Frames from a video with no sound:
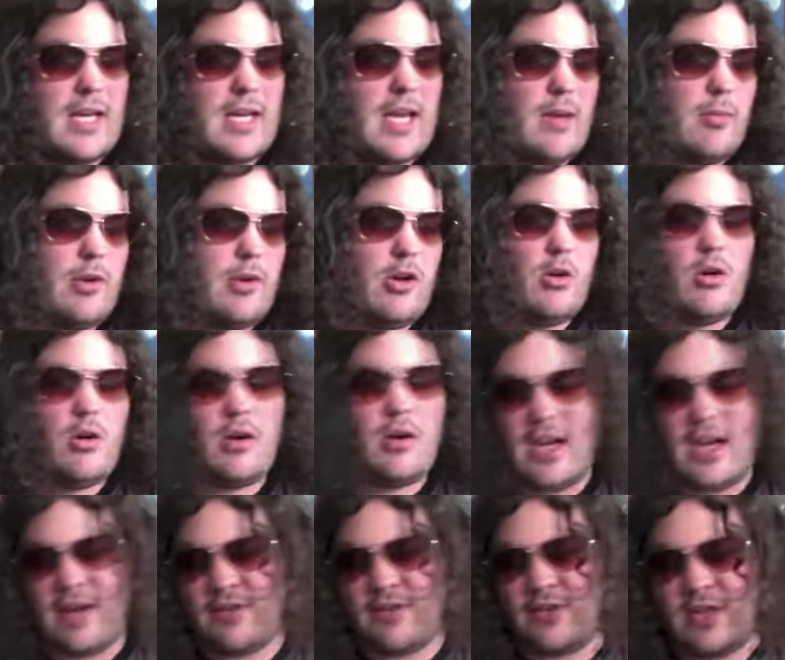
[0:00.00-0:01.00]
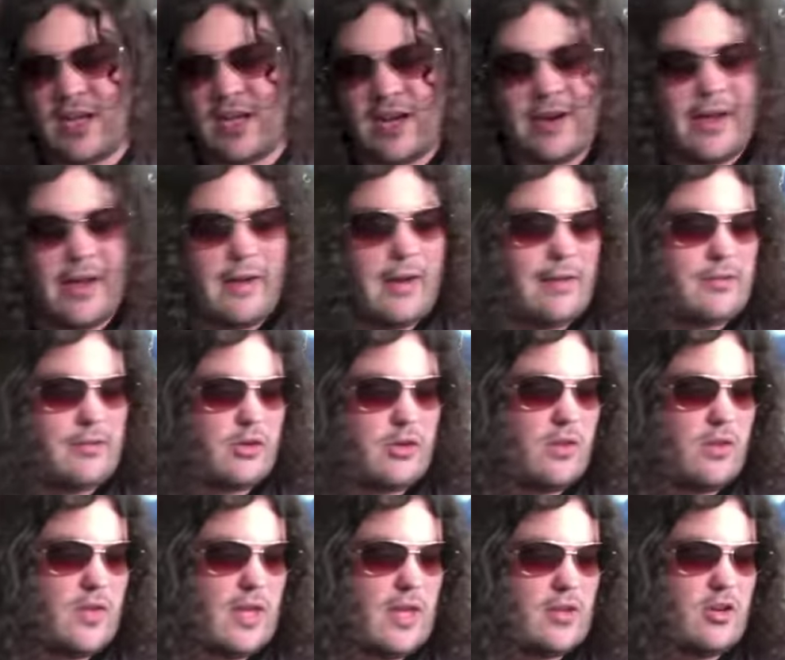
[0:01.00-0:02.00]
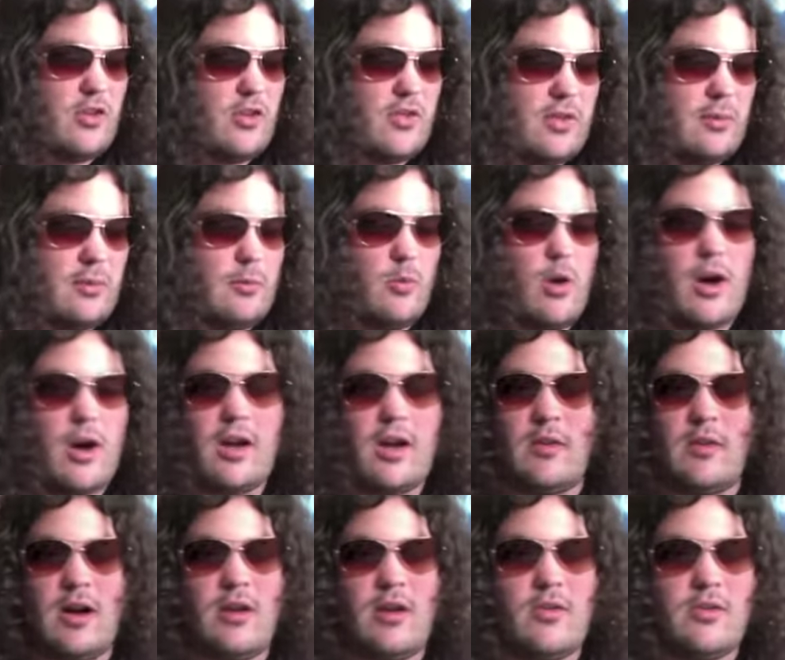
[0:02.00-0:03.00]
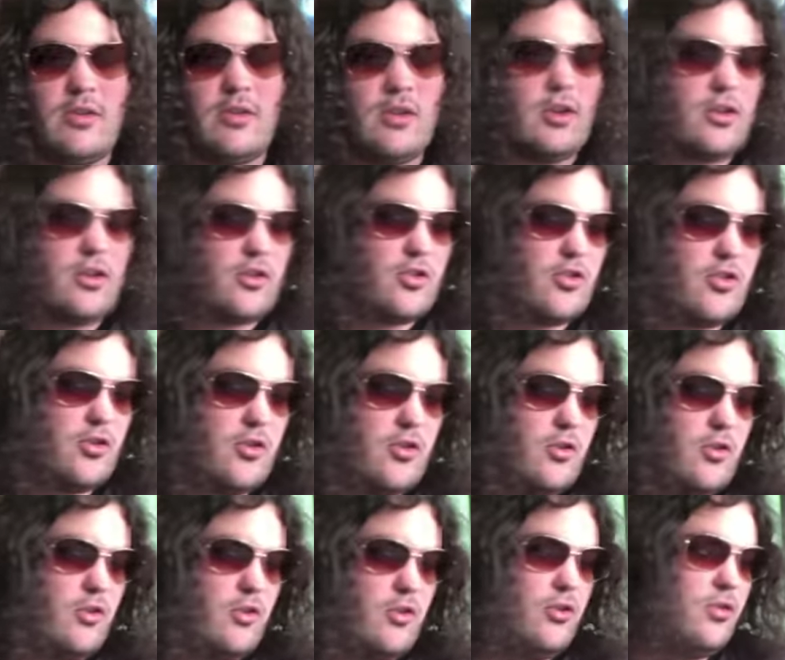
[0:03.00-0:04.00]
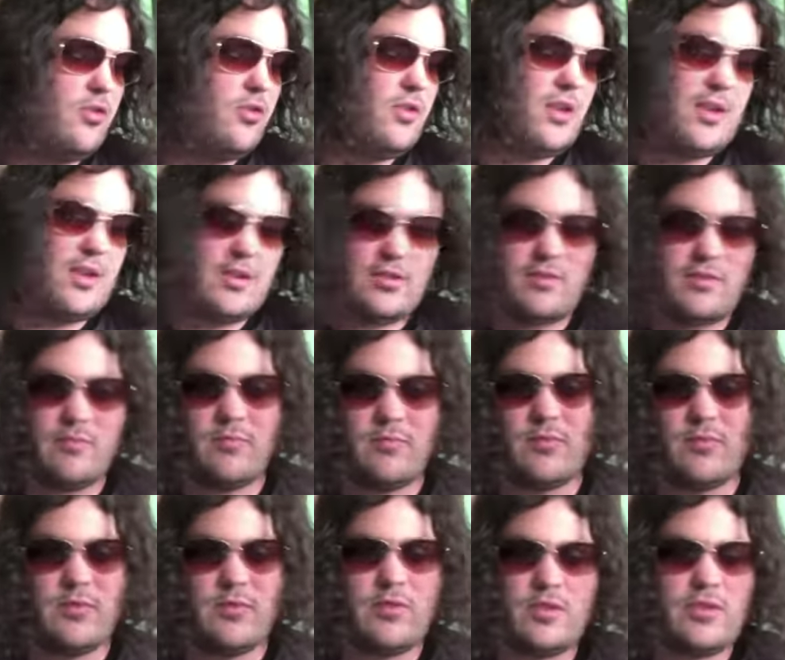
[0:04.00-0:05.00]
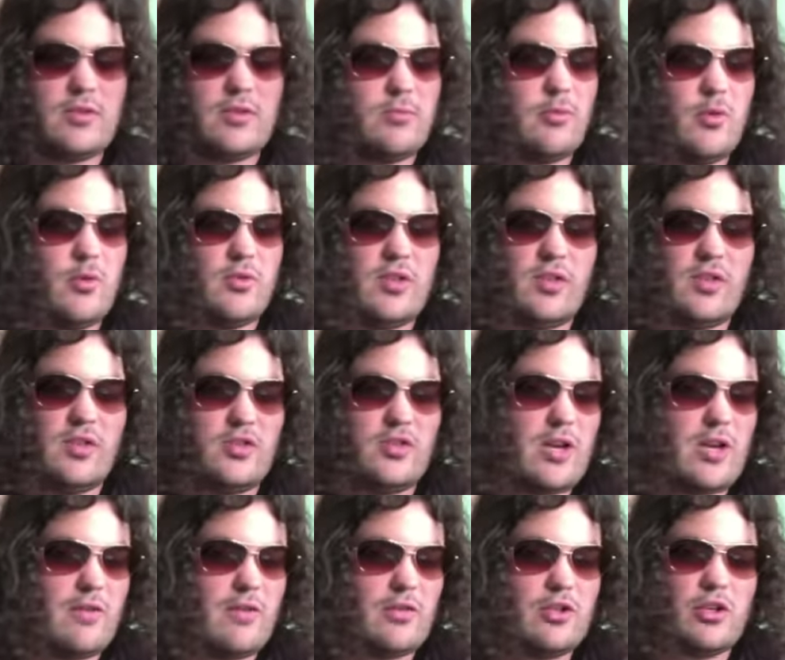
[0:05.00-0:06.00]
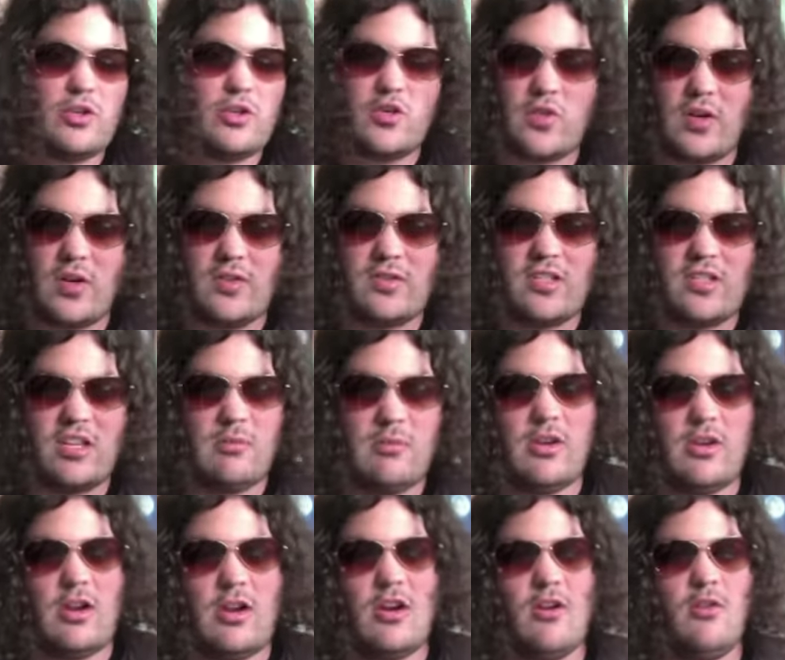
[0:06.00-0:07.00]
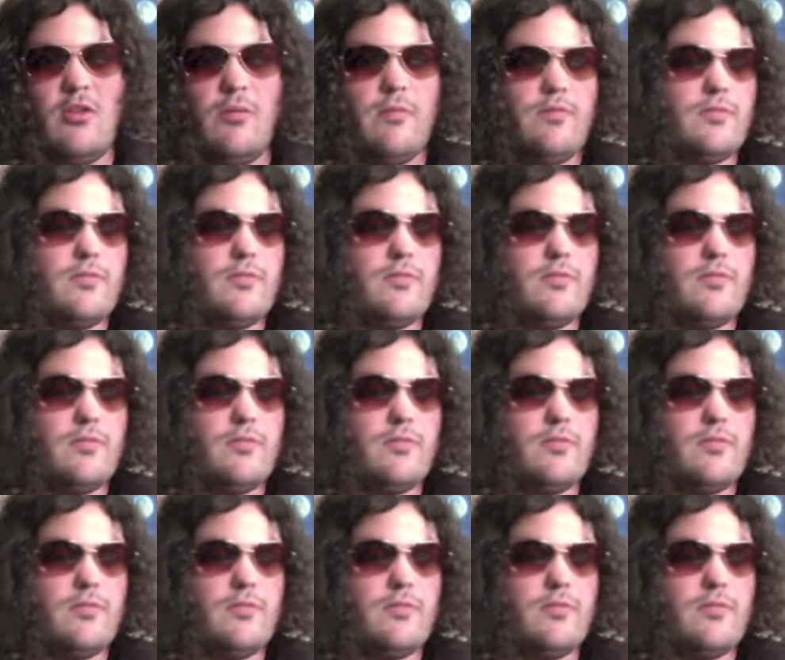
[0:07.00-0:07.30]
but all, and after now, and after all that, you know, they have been walking around in circles and boo things that you never should have trusted him, you know.